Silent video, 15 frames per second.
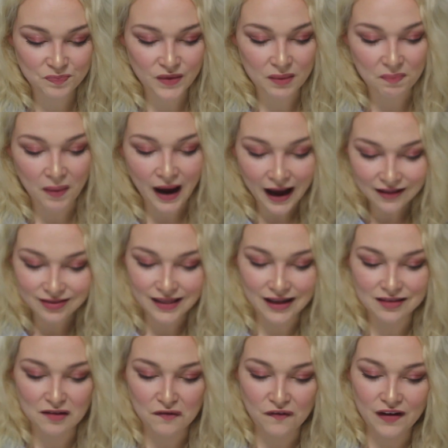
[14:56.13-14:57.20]
in part
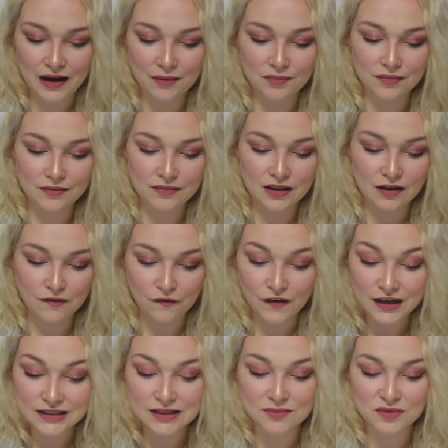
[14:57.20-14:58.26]
that the
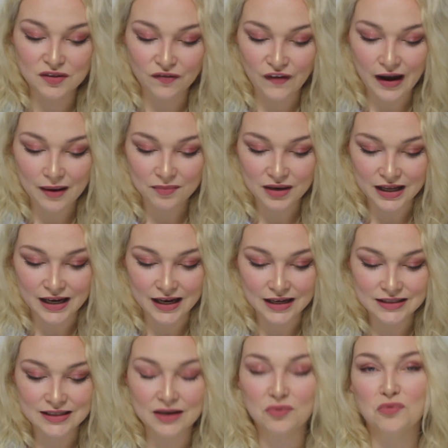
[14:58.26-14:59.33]
victim's
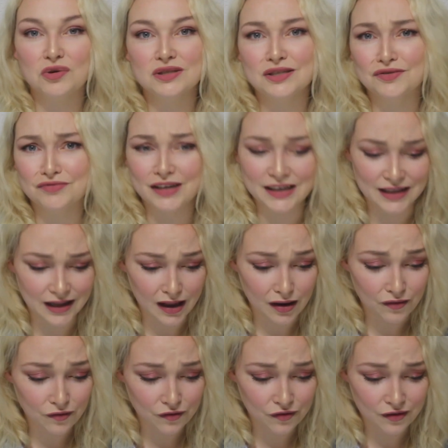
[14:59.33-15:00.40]
family didn't want to
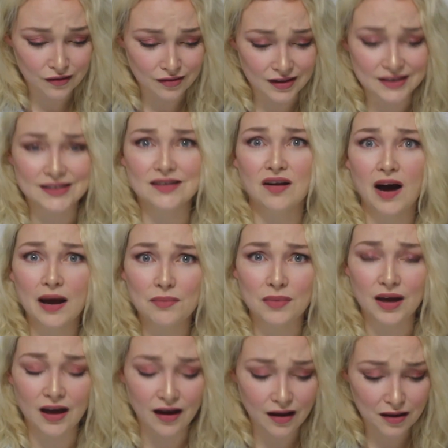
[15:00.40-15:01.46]
relive this
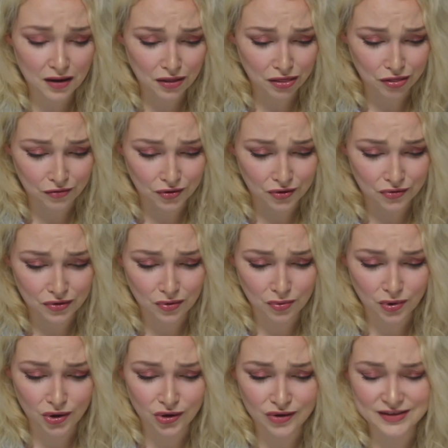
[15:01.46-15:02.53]
nightmare through the
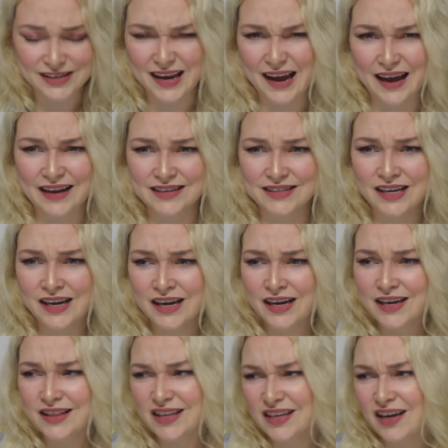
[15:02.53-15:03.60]
words and
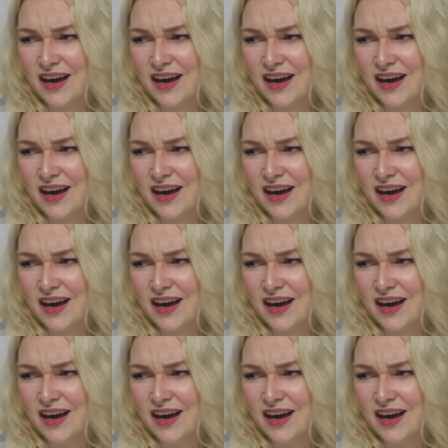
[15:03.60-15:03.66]
the